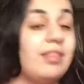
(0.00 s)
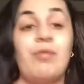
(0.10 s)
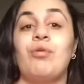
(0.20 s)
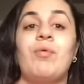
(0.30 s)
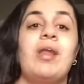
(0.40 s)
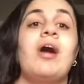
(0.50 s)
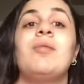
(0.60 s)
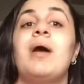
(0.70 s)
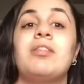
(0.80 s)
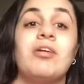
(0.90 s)
They would have went on
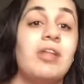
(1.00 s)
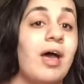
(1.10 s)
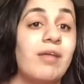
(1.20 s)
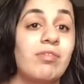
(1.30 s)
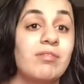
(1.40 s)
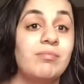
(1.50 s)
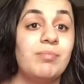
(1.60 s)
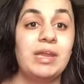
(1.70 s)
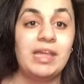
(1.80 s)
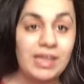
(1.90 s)
about their lives.
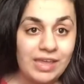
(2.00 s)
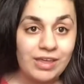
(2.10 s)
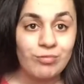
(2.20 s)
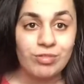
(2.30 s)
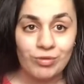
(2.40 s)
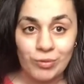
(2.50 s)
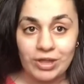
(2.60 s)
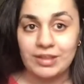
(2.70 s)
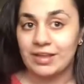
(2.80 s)
But he was the one